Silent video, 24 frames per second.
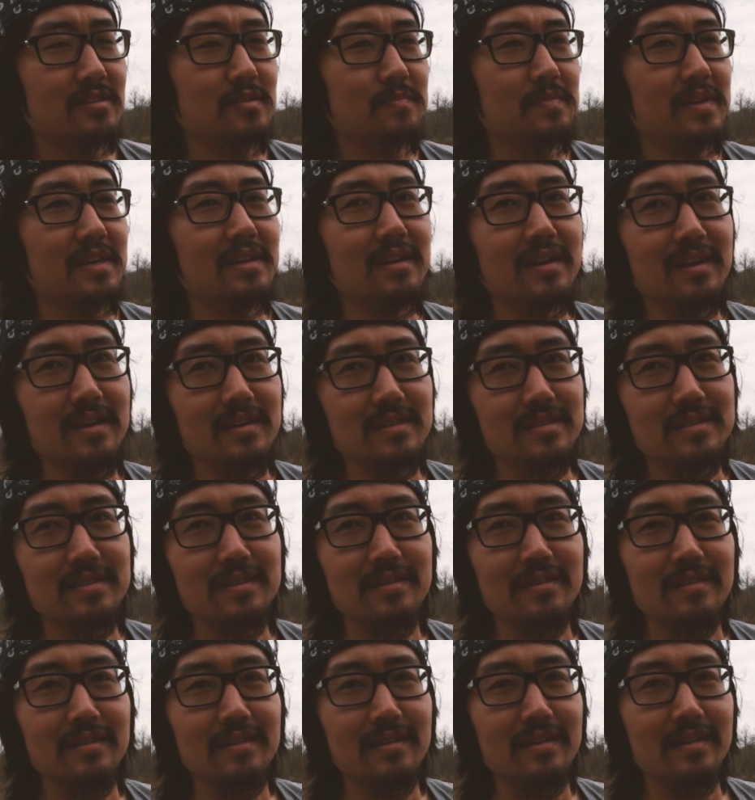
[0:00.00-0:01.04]
It's because
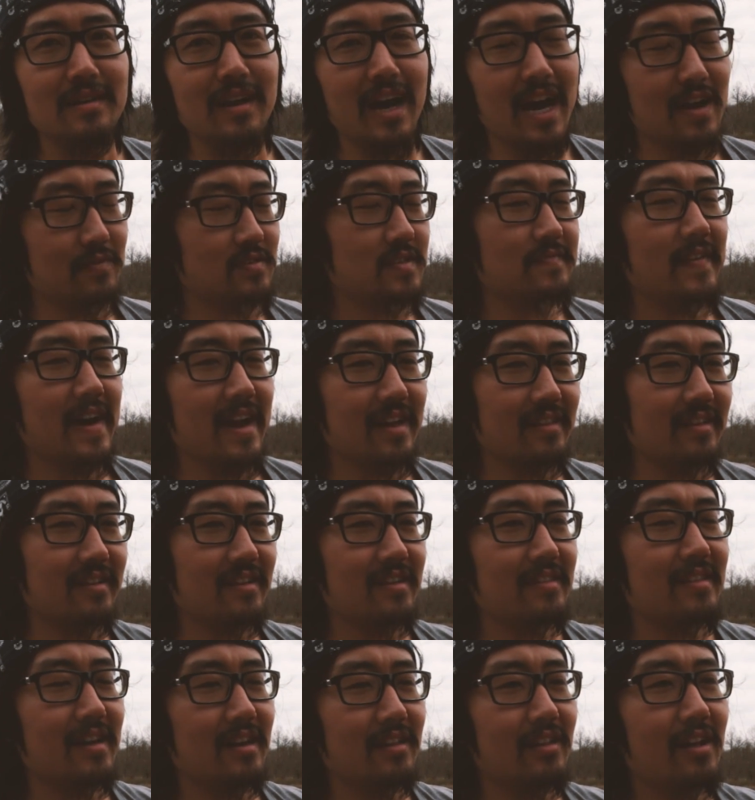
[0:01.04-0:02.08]
I was
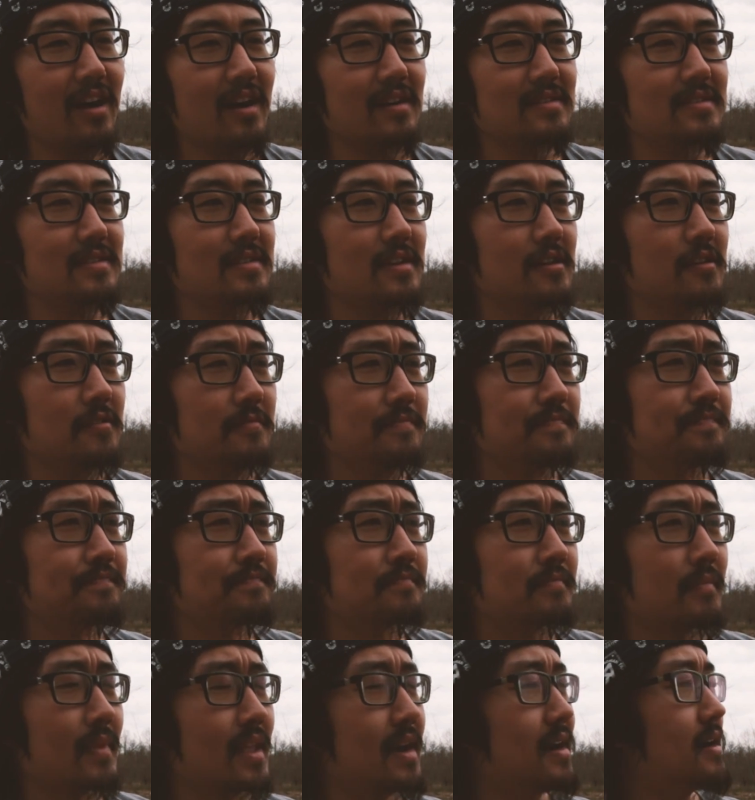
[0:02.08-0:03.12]
violating that law. So
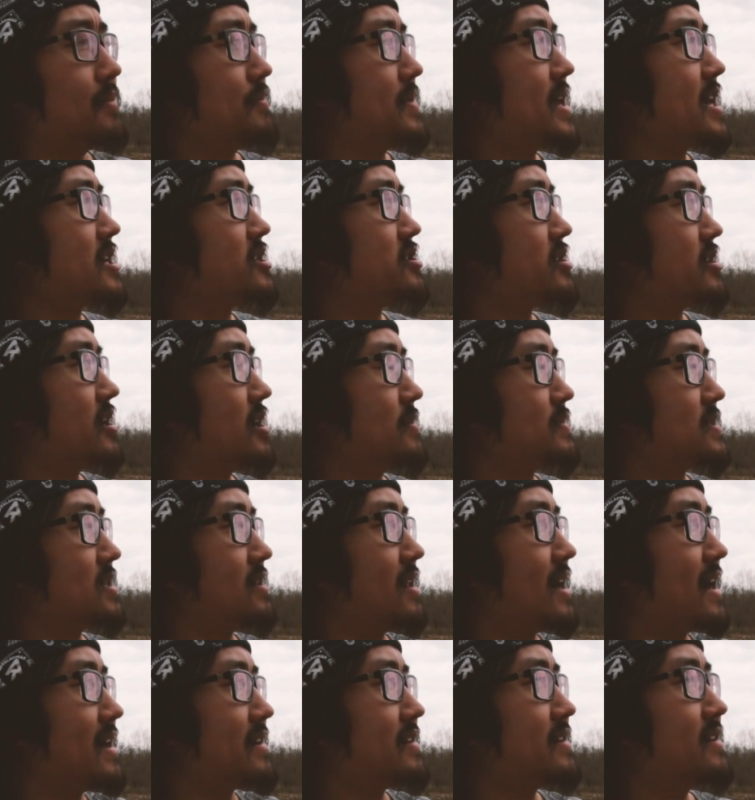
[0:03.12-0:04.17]
nature helps a
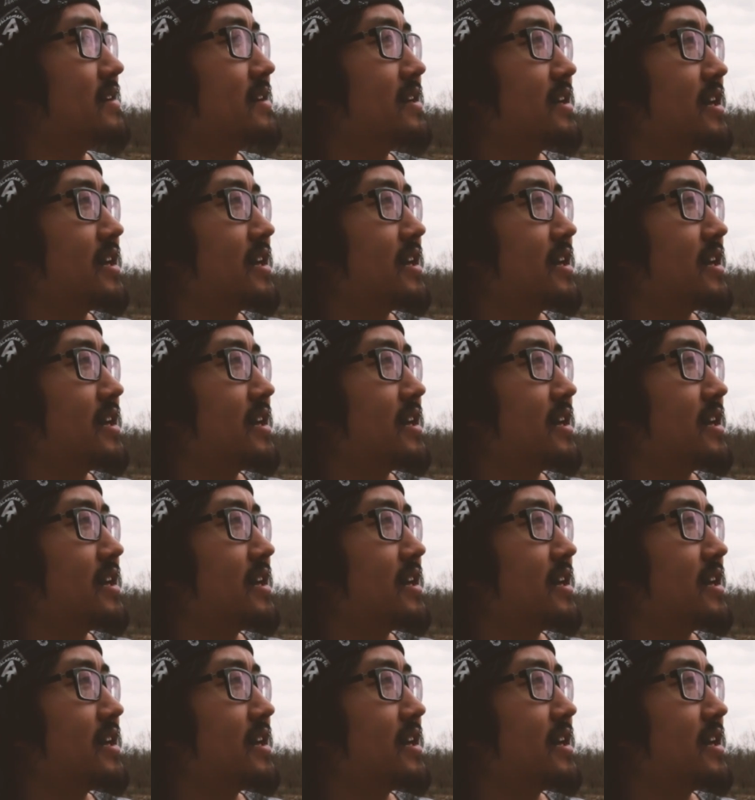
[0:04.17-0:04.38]
lot.